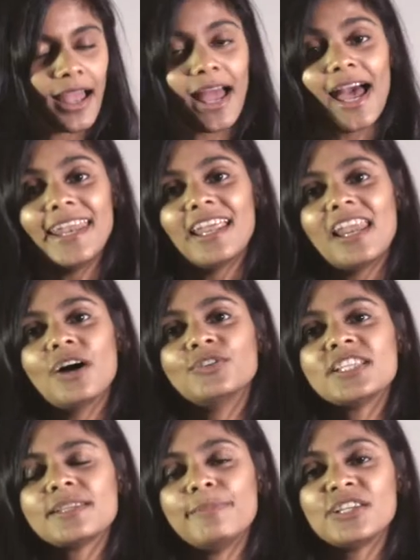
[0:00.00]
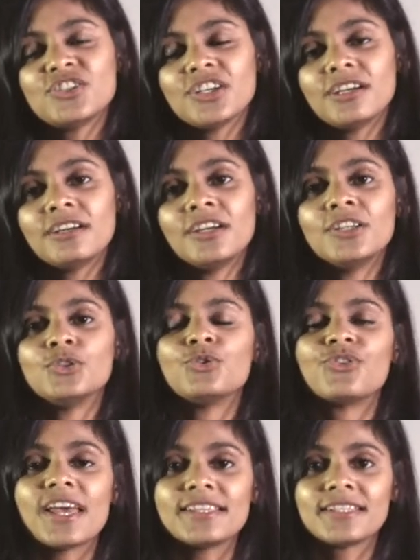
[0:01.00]
and allow this mixture to
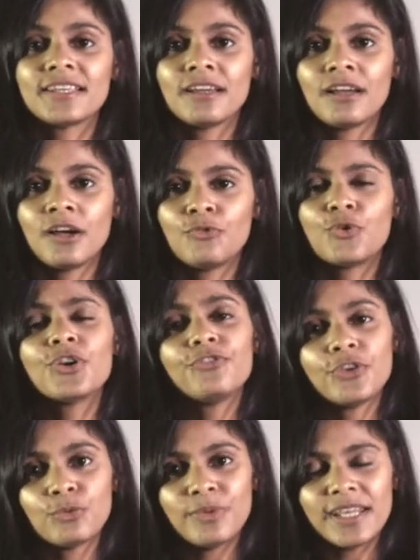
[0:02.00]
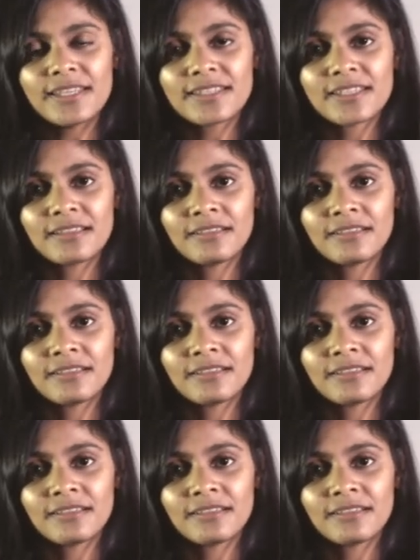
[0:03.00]
rest for a few minutes.